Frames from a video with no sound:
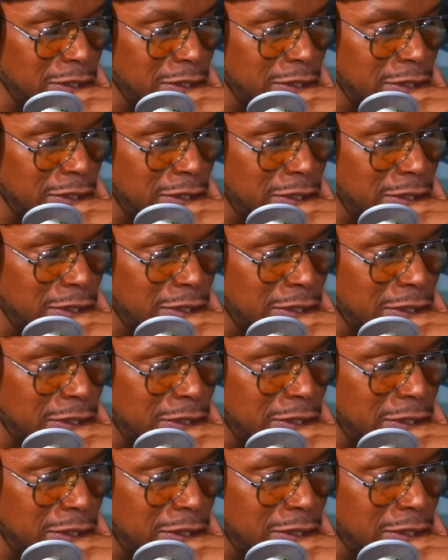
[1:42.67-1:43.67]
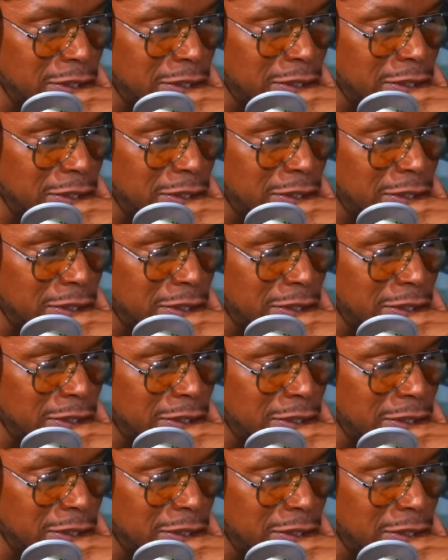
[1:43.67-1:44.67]

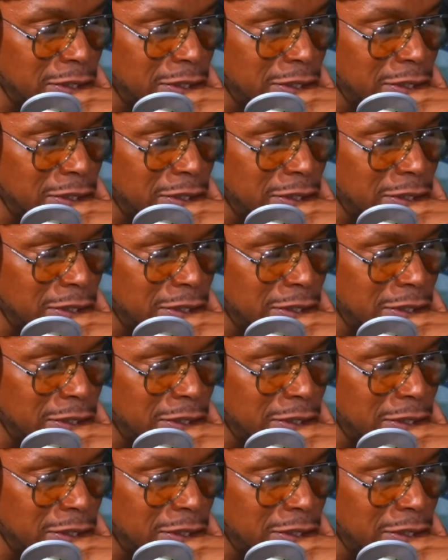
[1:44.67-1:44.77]
[no speech]